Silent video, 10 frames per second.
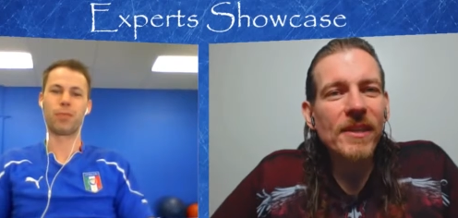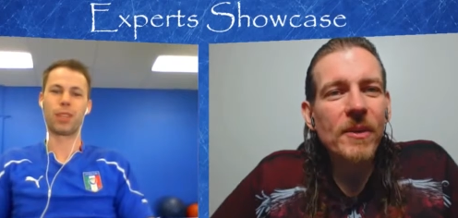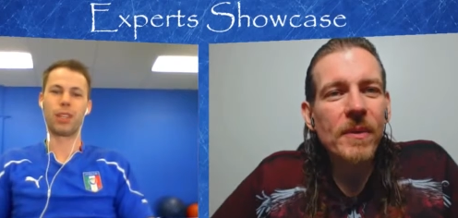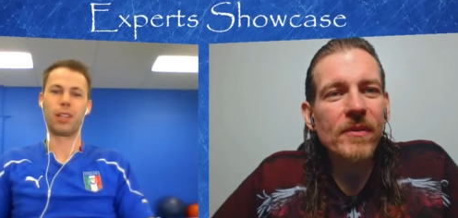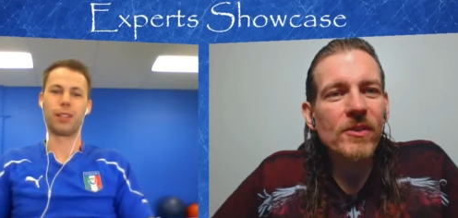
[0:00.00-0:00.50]
Speaker 1: of a
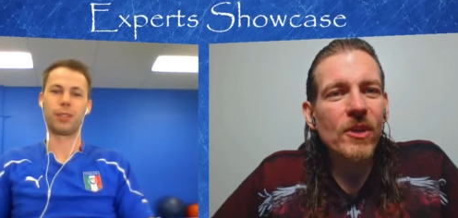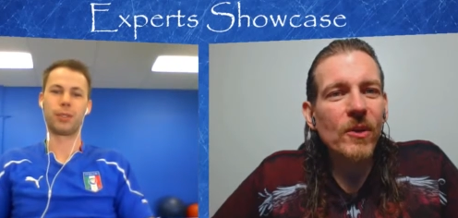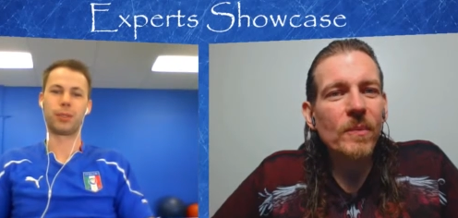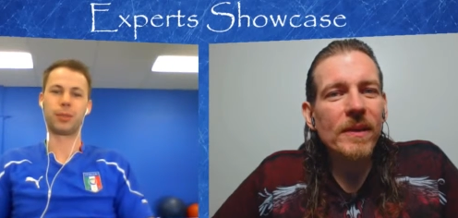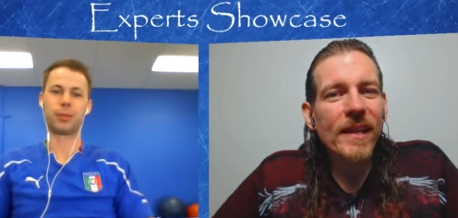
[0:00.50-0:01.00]
little bit of a
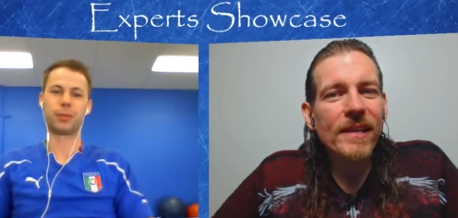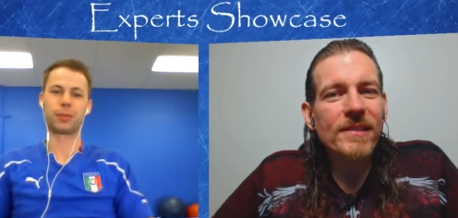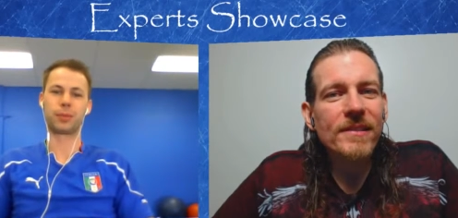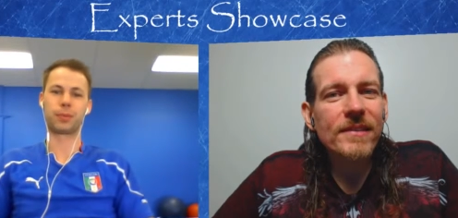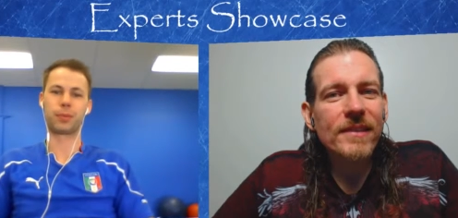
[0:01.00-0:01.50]
joke, but
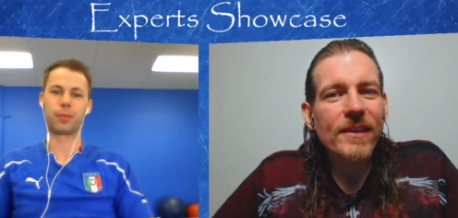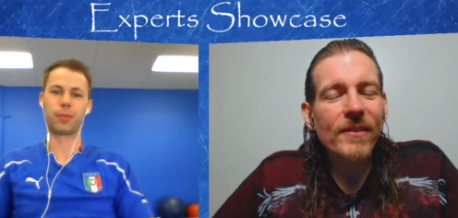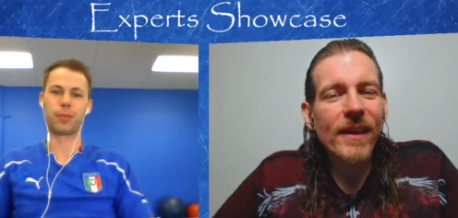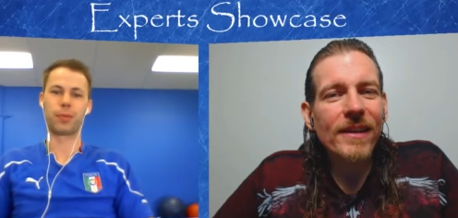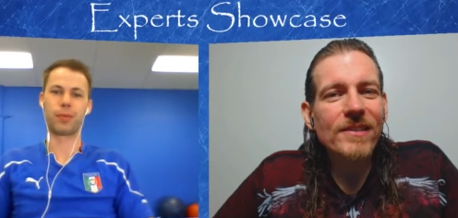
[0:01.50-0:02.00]
that's, you know,
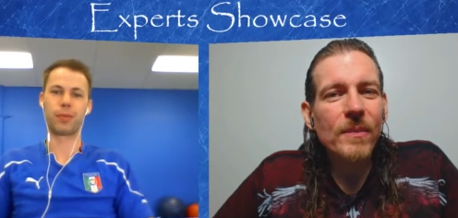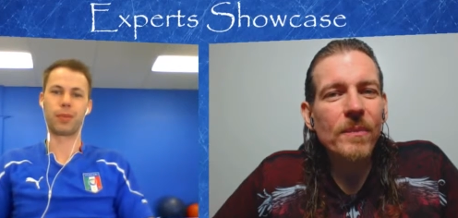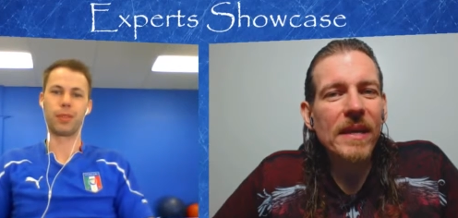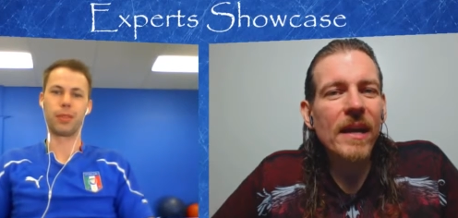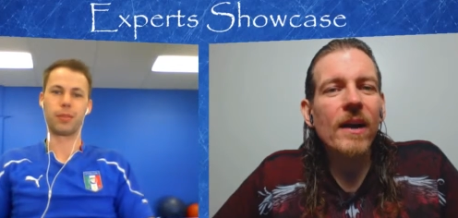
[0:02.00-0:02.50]
that ends up
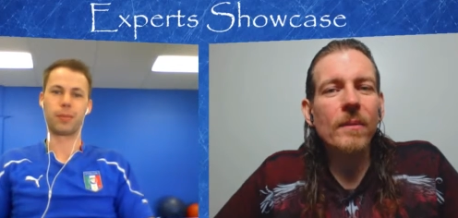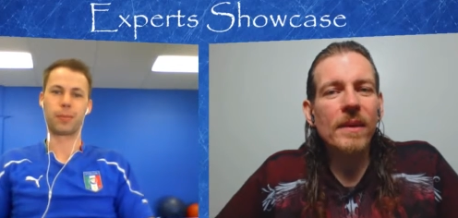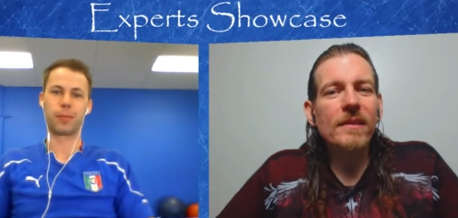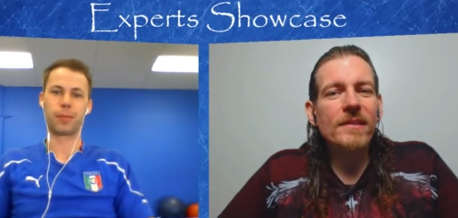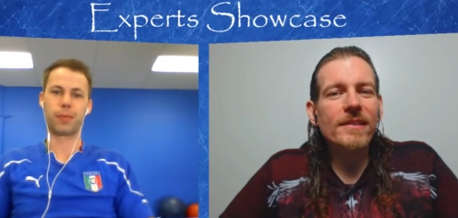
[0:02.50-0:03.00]

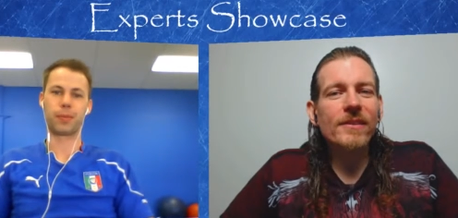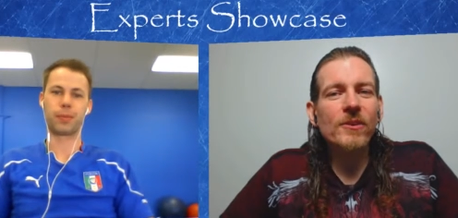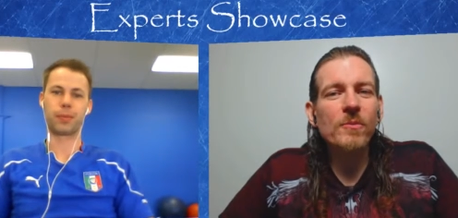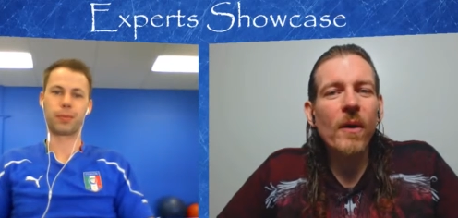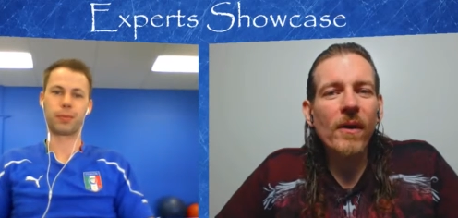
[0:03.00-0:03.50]
becoming the
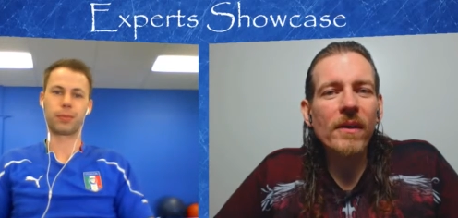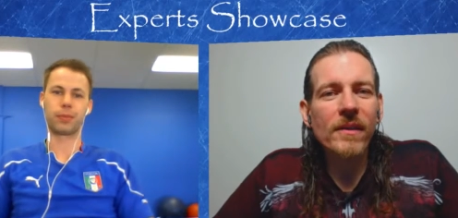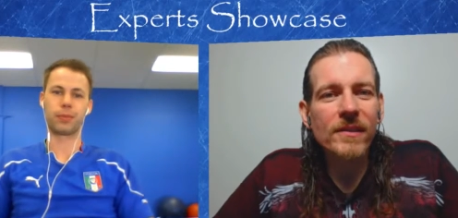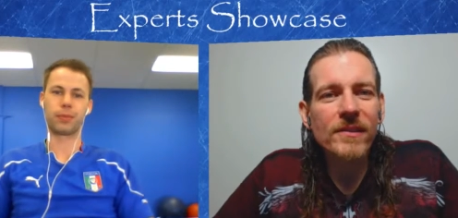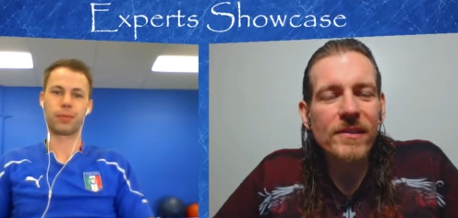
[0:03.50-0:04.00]
serious part of
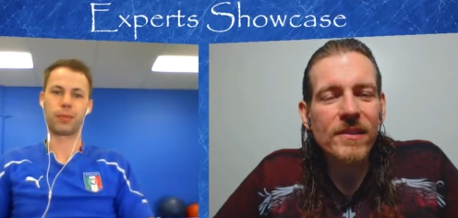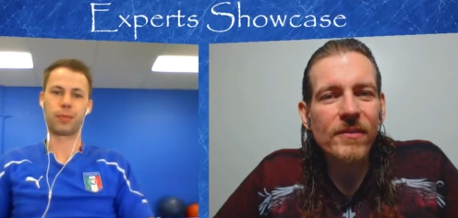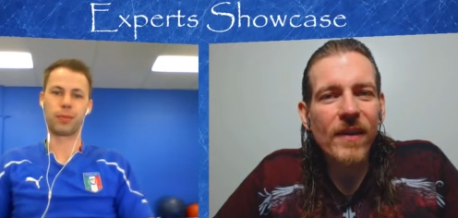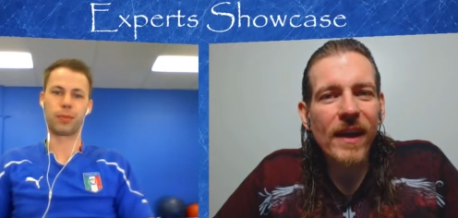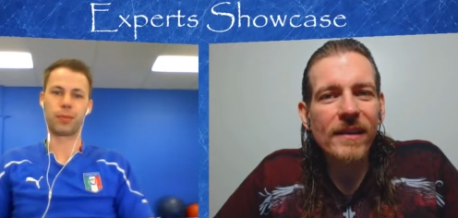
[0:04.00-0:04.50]
this, is the
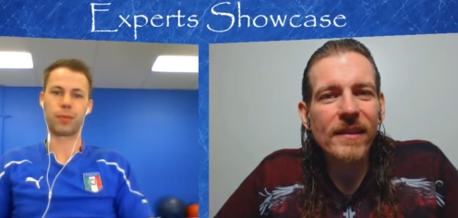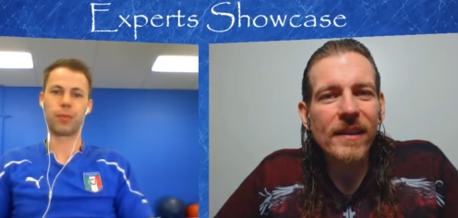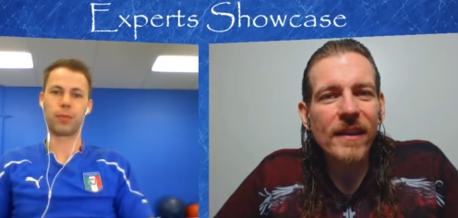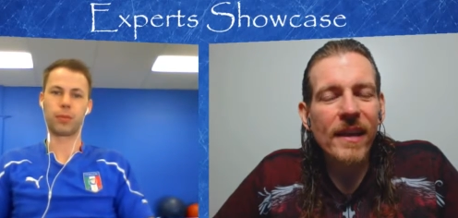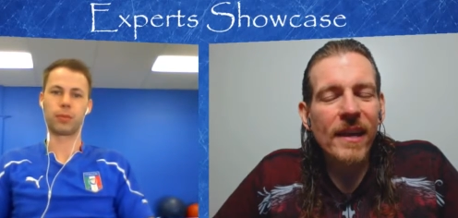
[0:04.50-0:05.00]
fact
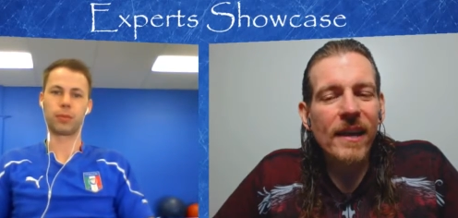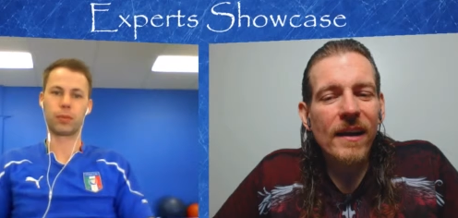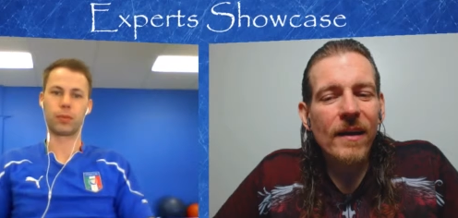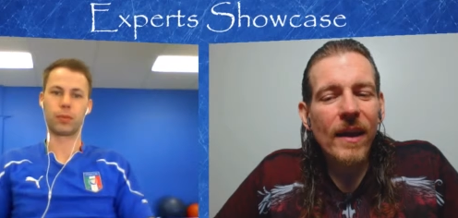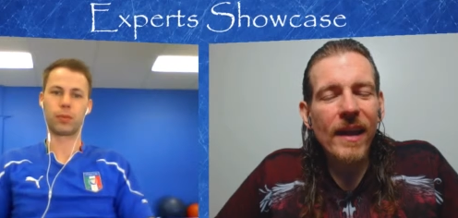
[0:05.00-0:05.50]
that,
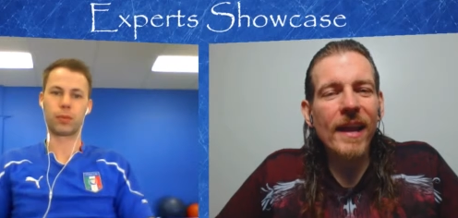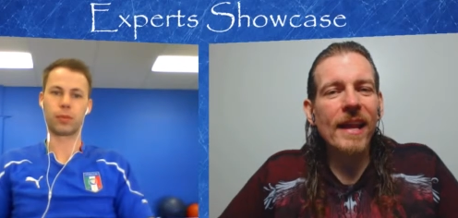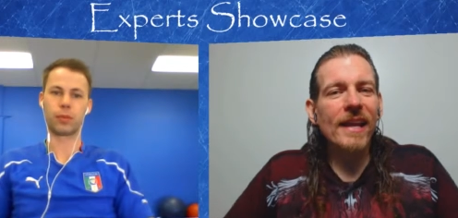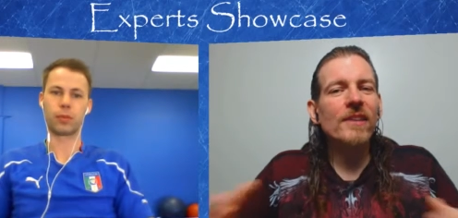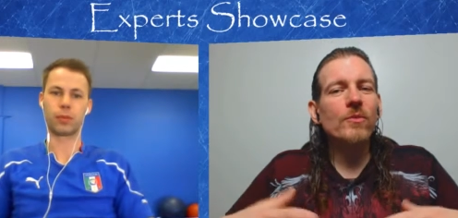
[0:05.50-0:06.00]
uh, and
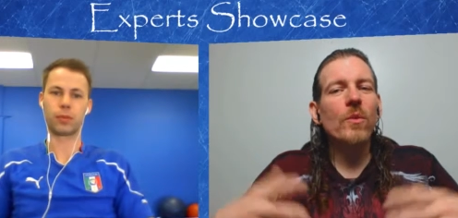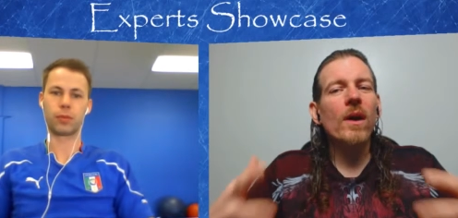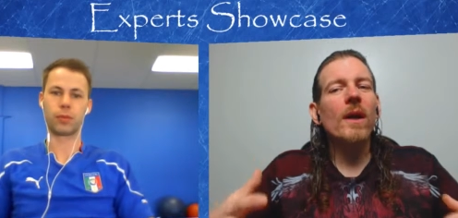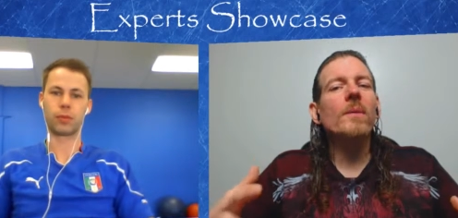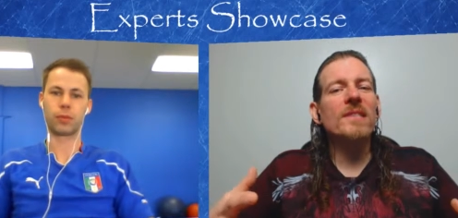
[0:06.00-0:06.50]
I guess
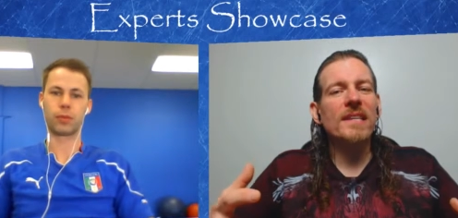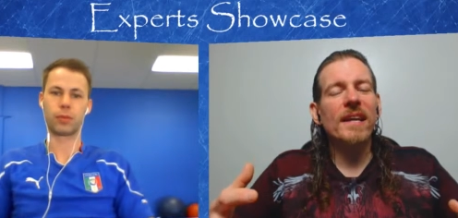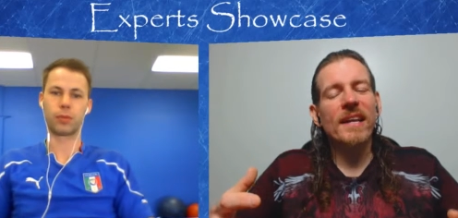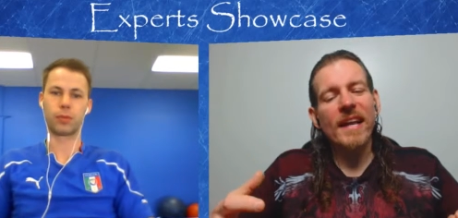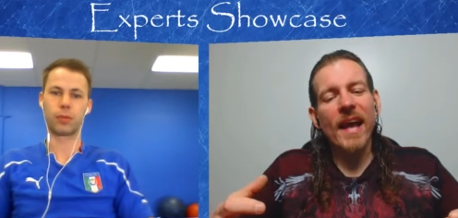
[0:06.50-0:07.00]
where I was
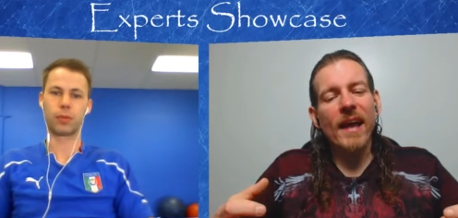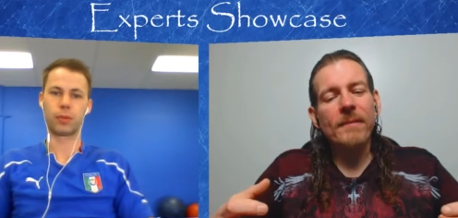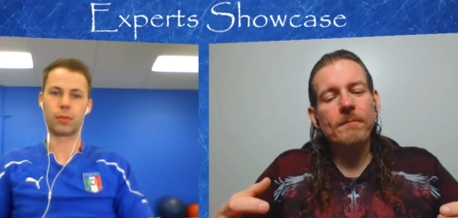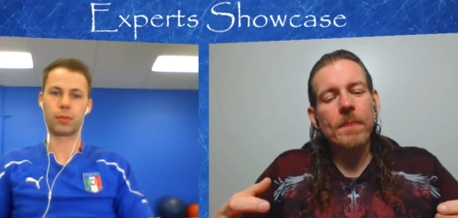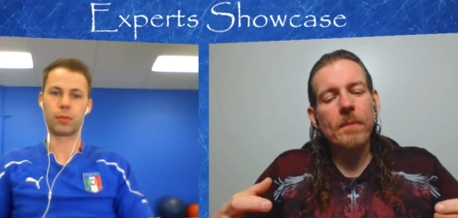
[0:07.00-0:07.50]
getting
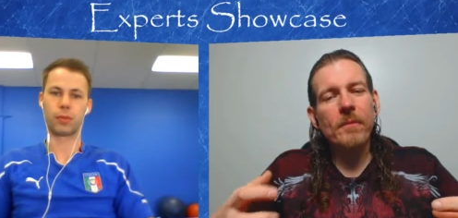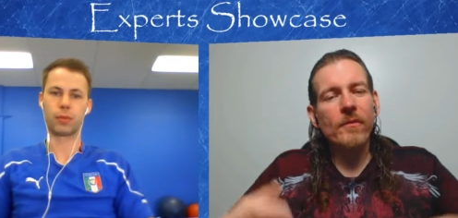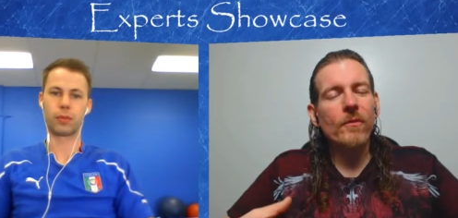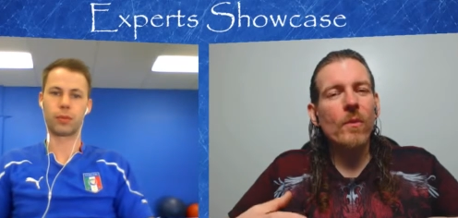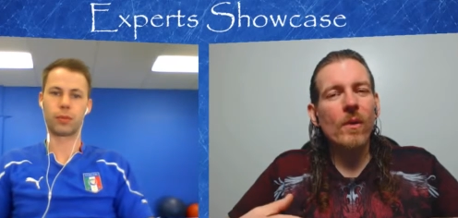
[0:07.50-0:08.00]
at
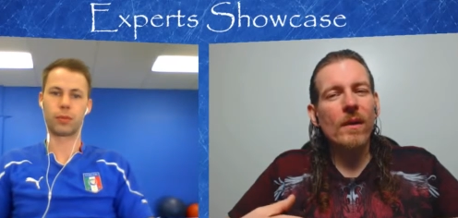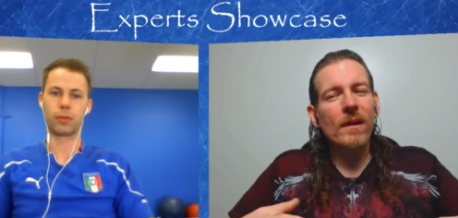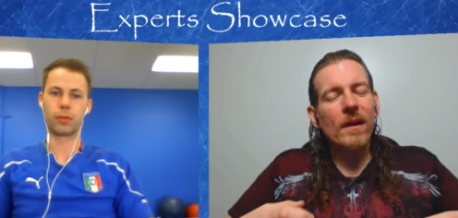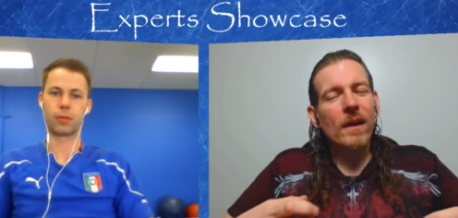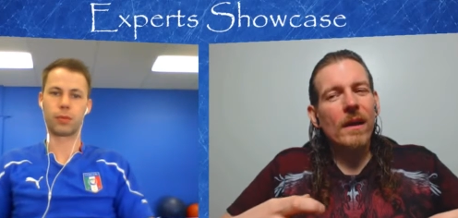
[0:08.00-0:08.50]

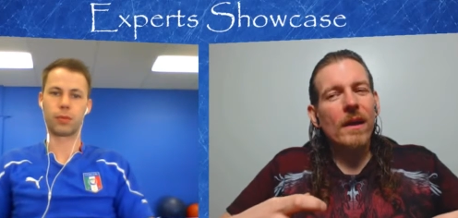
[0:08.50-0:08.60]
before,